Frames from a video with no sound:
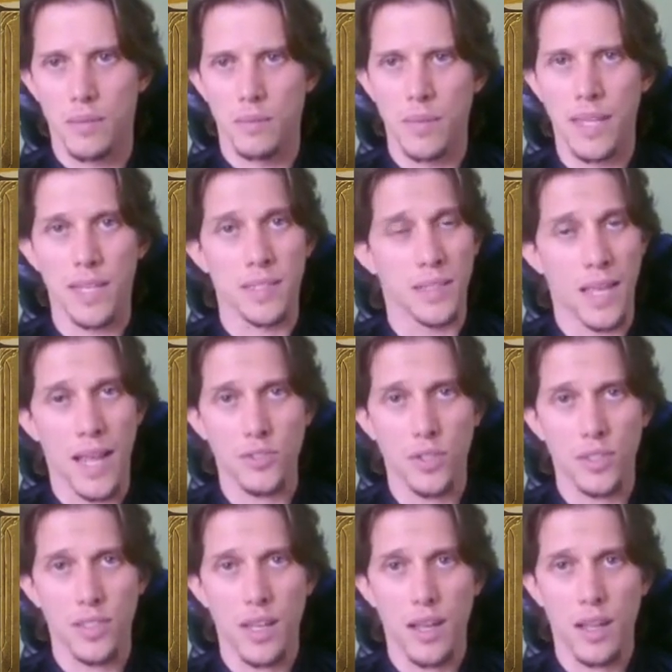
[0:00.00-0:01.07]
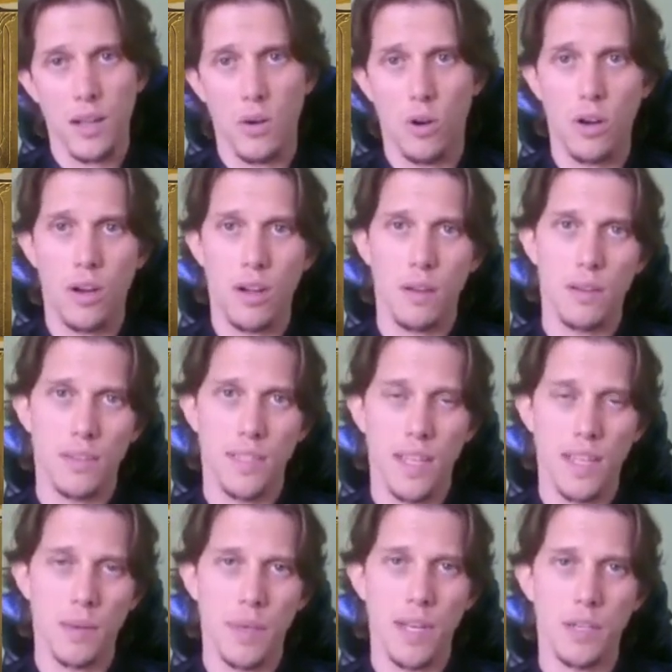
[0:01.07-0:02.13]
make an extra attack or
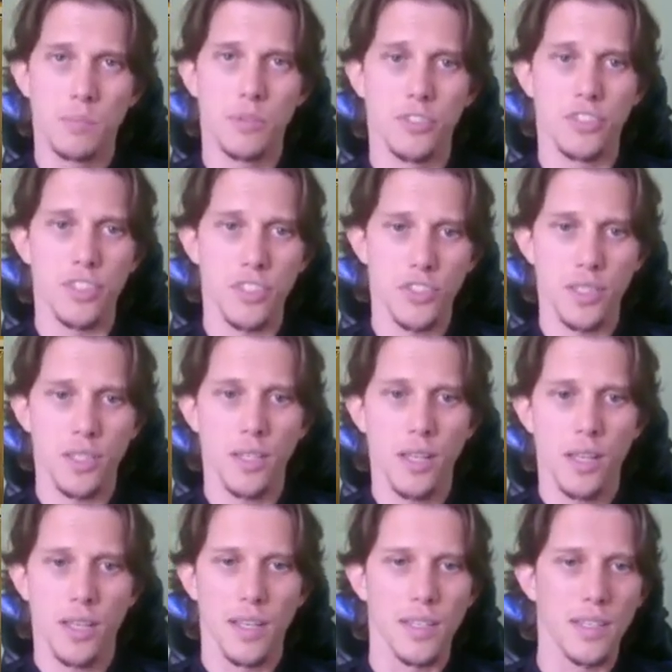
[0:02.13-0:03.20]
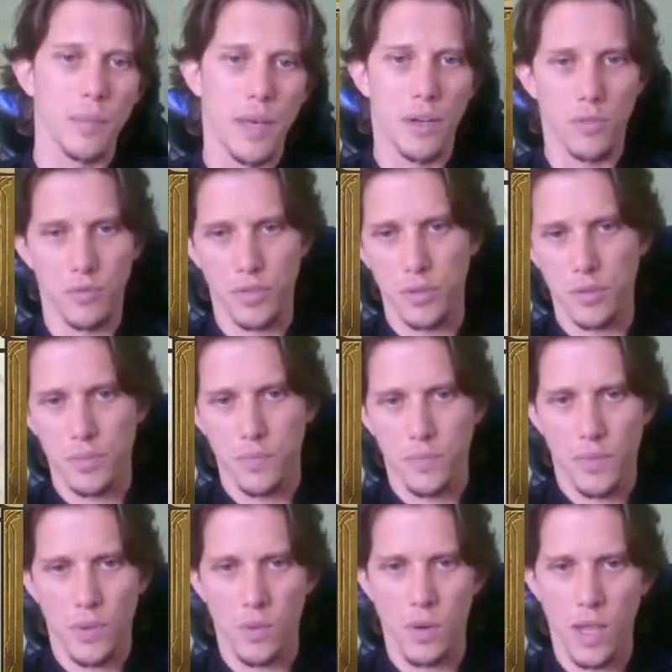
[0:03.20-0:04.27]
take a better positioning in the battlefield.
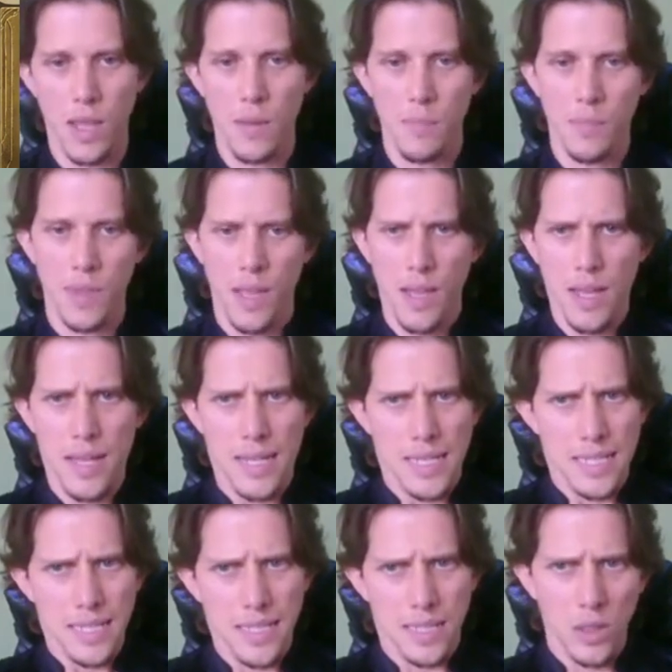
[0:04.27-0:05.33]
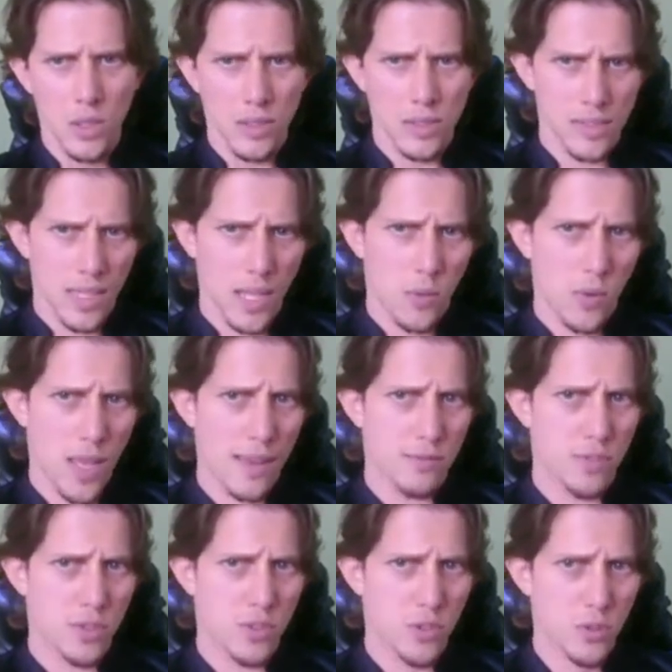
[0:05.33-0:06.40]
Okay? It looks like we
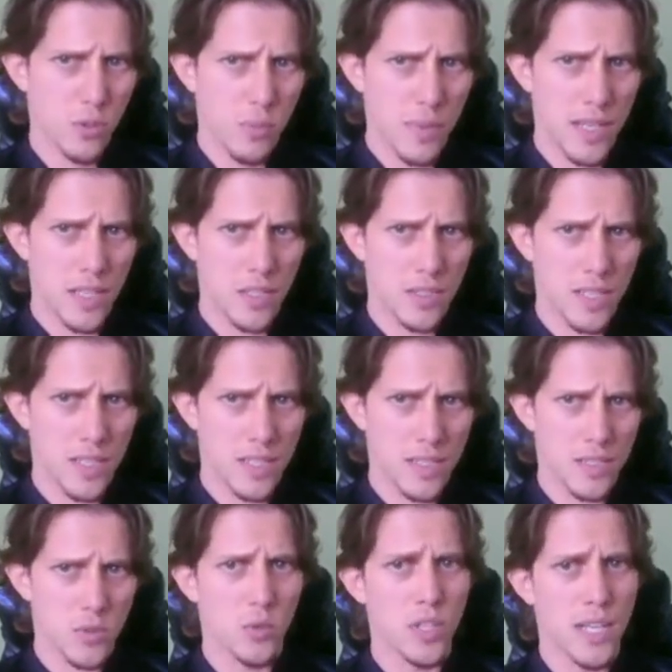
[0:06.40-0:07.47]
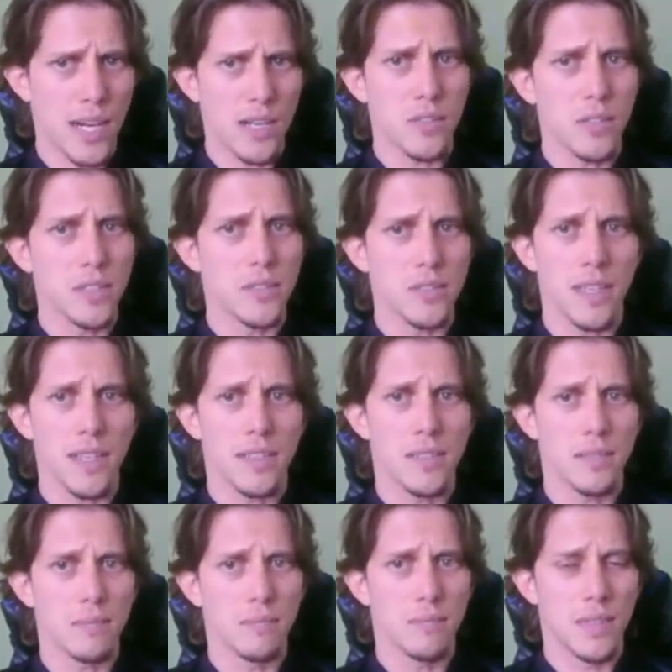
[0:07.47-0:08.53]
have too many units. We are going to take
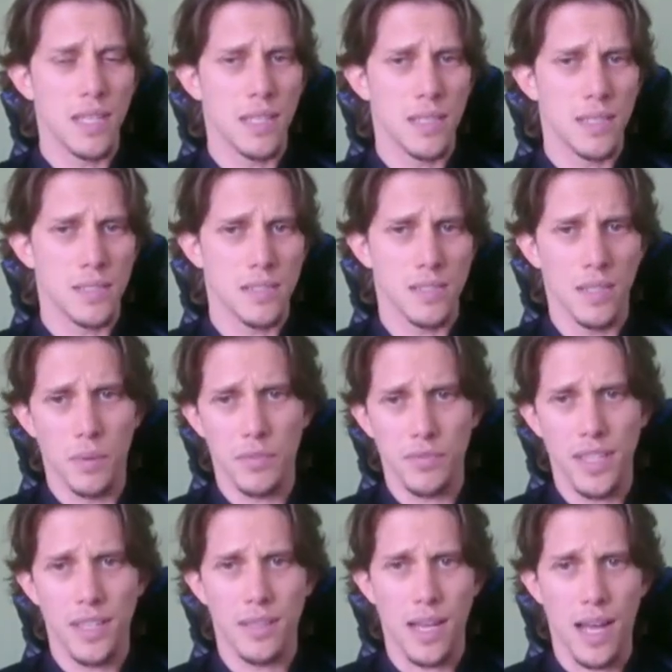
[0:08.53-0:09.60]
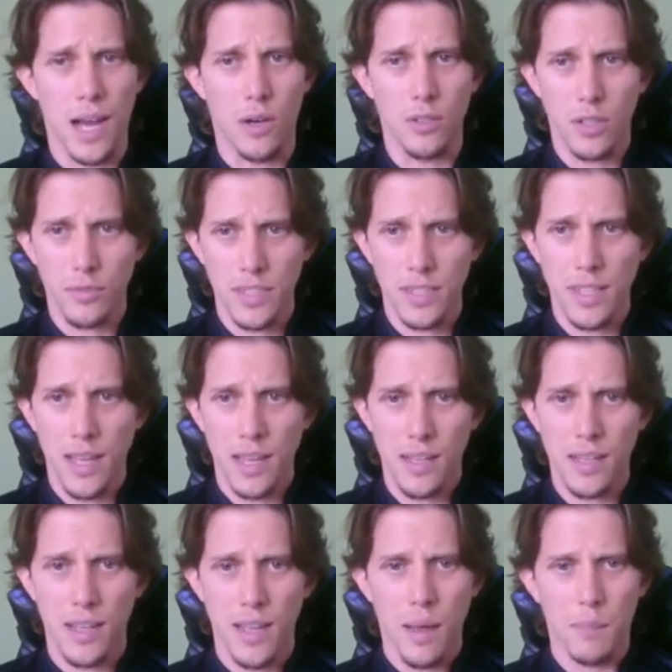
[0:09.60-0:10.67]
some of them out of the
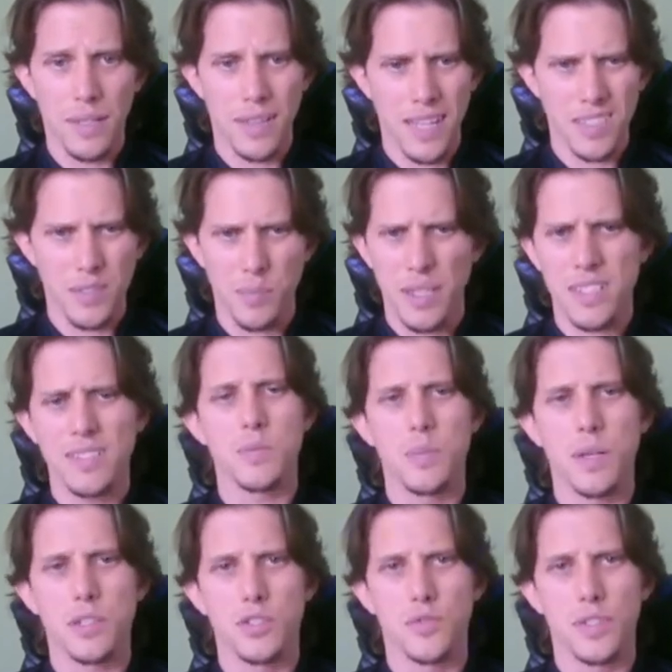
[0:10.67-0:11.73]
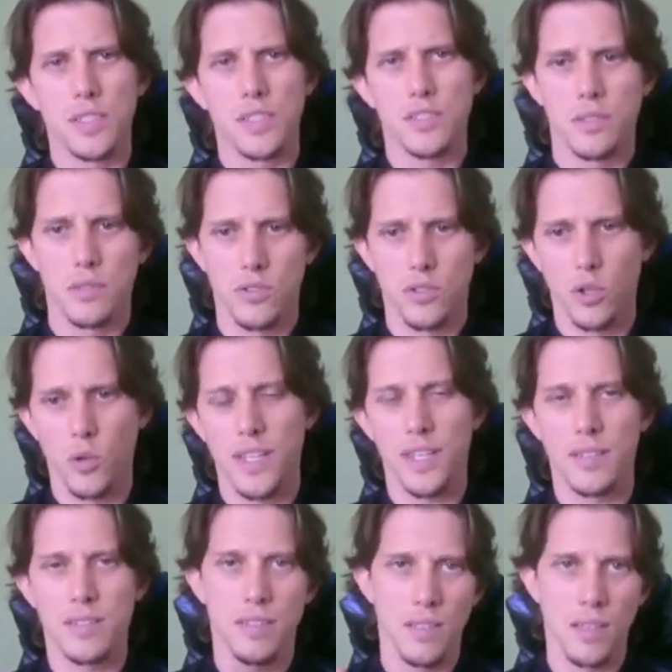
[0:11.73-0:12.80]
deck, but let's place the spells first so we
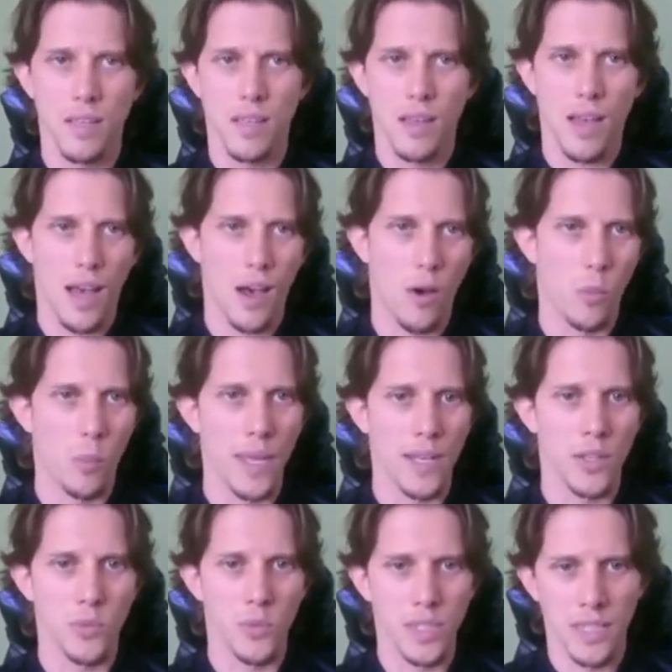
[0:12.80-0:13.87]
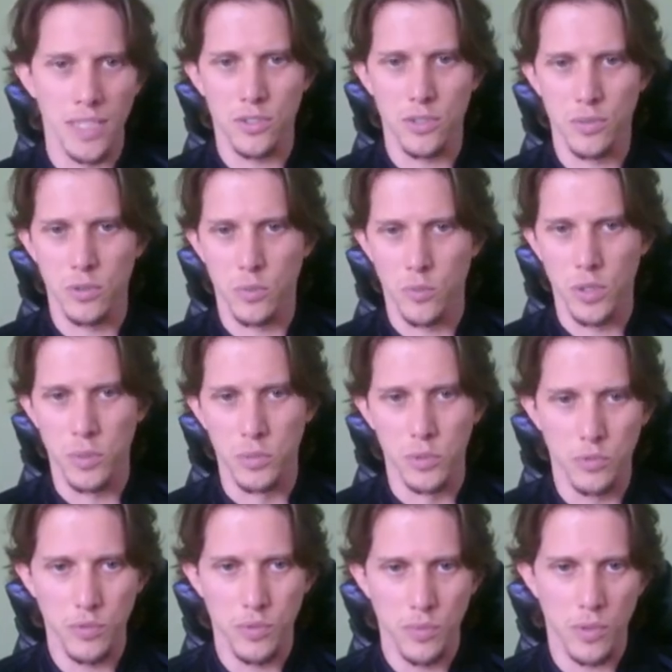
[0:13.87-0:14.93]
can see how many we need to
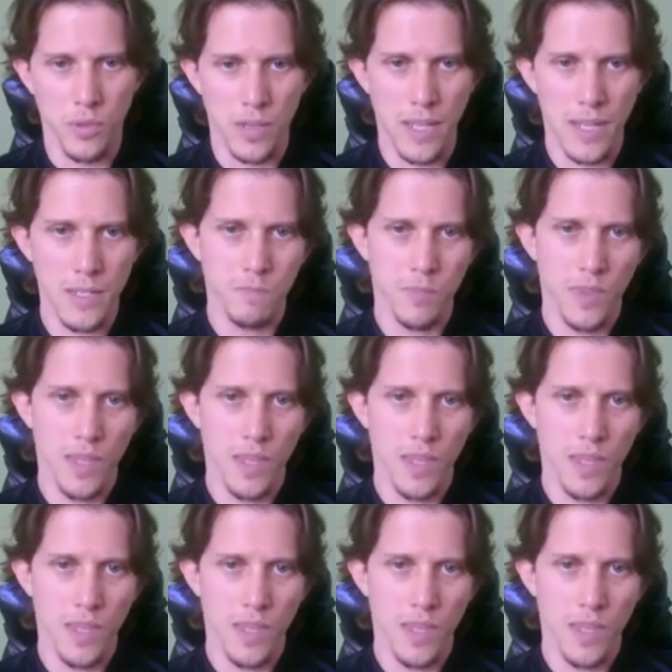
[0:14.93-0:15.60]
remove. Okay?